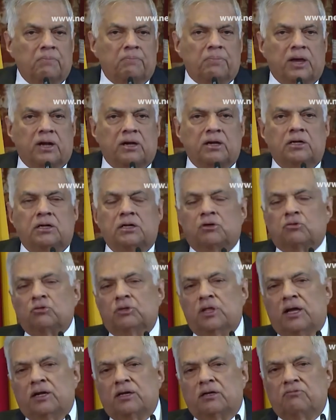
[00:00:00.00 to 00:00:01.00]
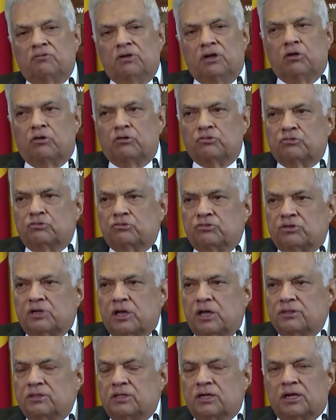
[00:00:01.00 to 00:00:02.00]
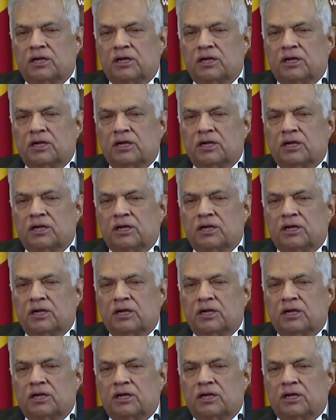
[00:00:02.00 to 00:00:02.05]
Parallel to that, we'll also start the